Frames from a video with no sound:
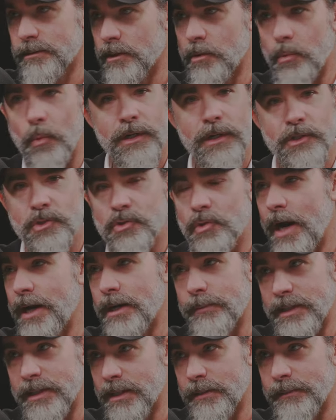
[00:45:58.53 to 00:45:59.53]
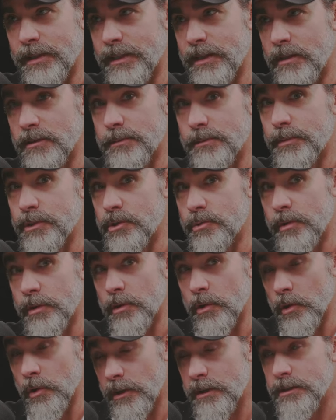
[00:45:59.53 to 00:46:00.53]
You don't want to try to be anybody else, but you
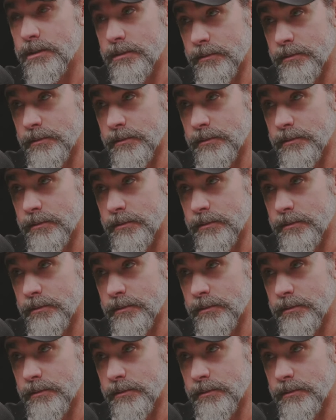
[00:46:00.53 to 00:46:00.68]
can look